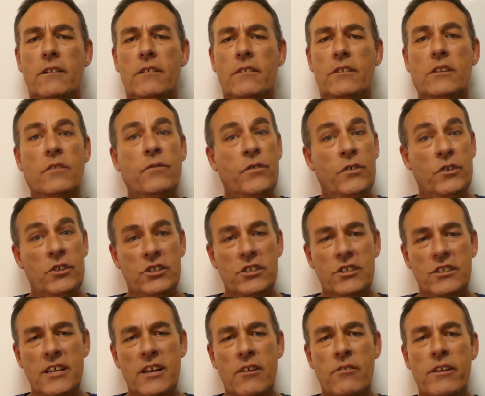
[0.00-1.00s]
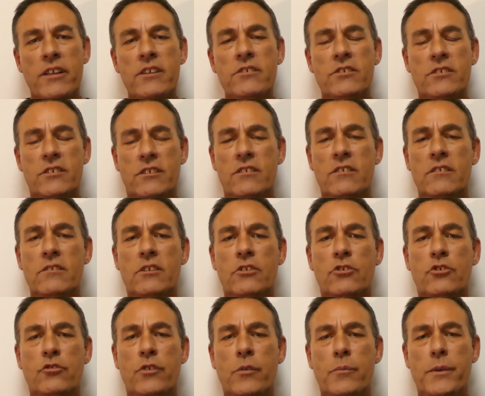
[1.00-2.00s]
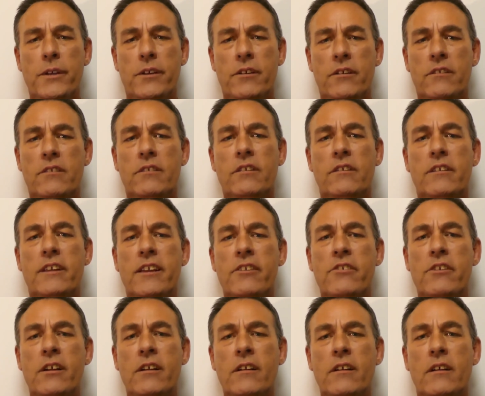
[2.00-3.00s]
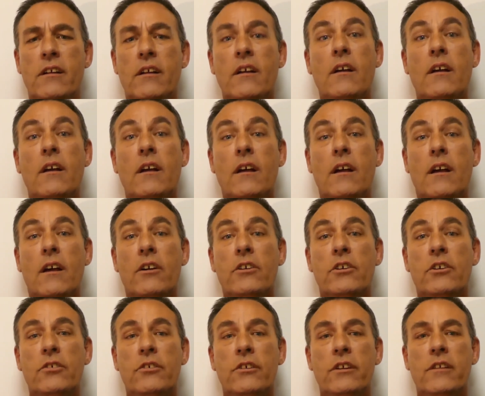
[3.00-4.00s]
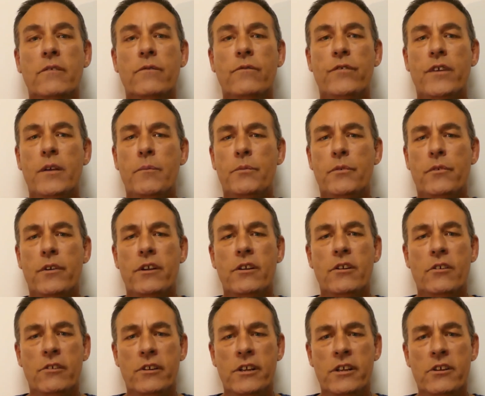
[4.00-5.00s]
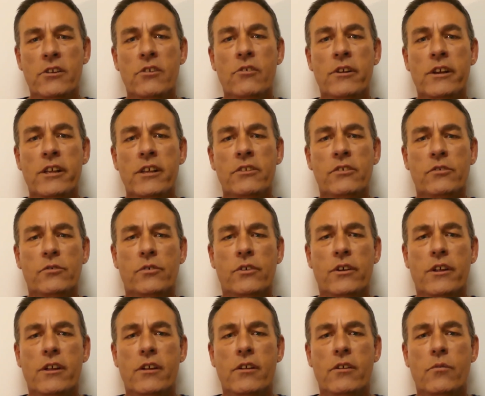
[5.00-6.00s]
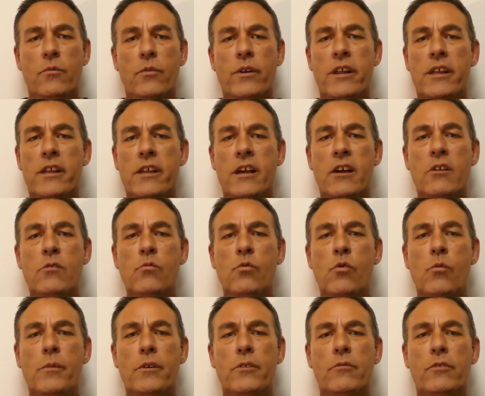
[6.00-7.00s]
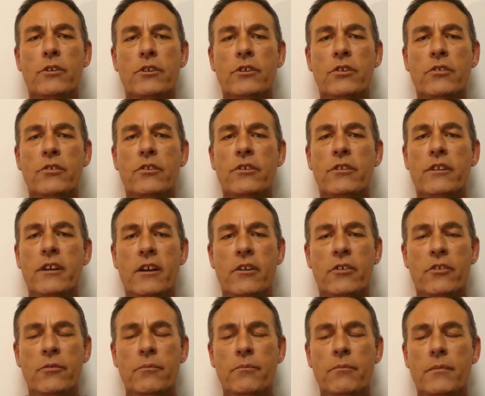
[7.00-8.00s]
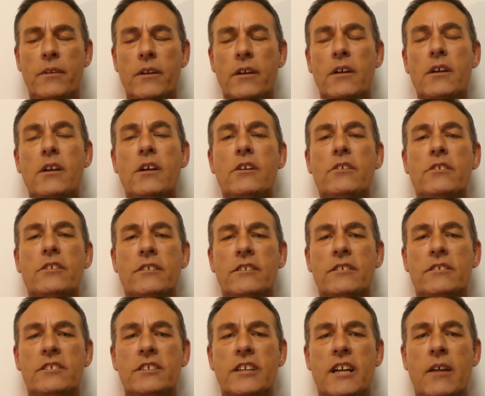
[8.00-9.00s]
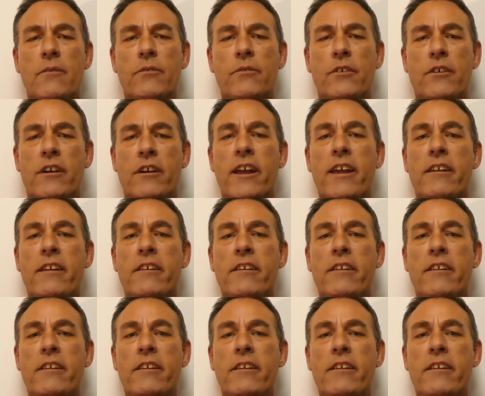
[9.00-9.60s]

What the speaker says: The first known incident attributed to Denyer occurred in February 1993 when a young woman returned home to discover an